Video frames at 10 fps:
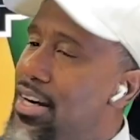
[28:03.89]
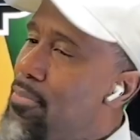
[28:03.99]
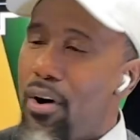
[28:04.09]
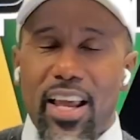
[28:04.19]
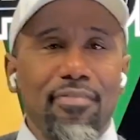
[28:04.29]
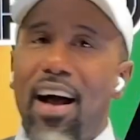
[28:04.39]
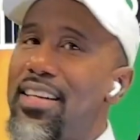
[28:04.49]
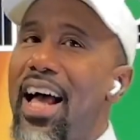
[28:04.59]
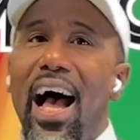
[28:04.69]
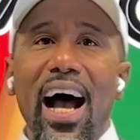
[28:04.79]
Come on, if
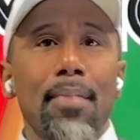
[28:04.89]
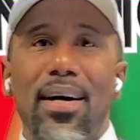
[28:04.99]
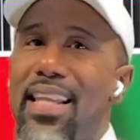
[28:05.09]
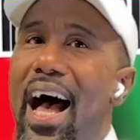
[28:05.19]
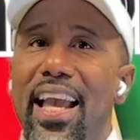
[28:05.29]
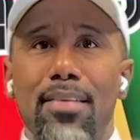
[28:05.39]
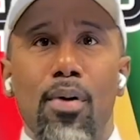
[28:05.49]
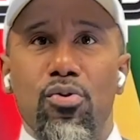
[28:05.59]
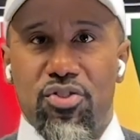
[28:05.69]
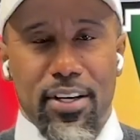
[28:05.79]
I die, I'm going to die in
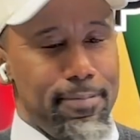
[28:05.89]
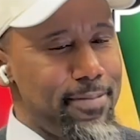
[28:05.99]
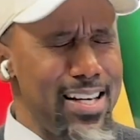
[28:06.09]
motion.